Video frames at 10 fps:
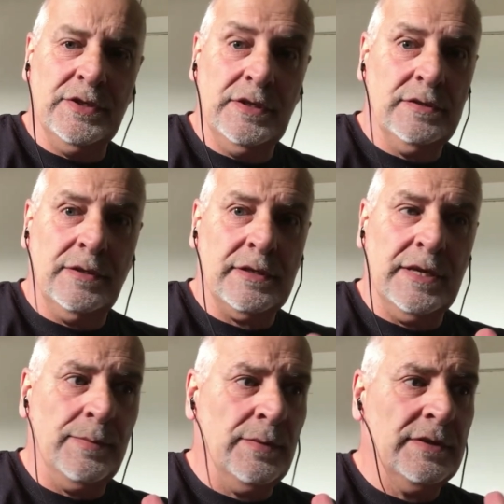He's not
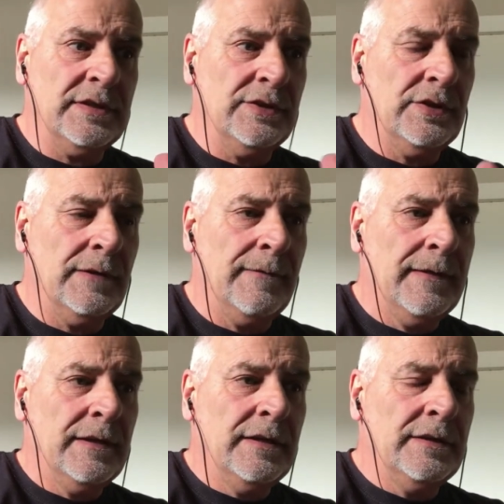capable of teaching.
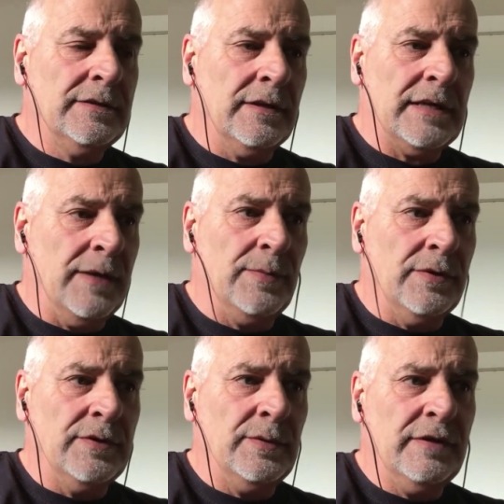He's not capable
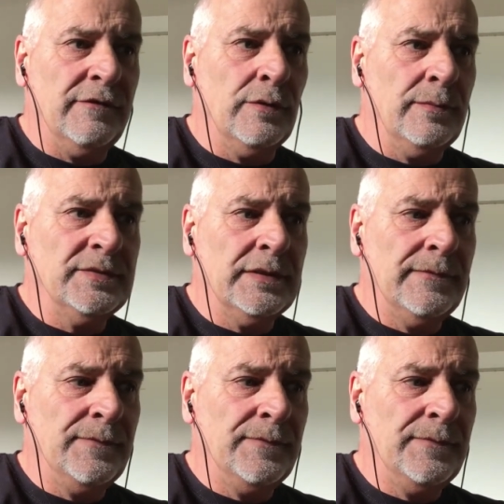of doing the forms.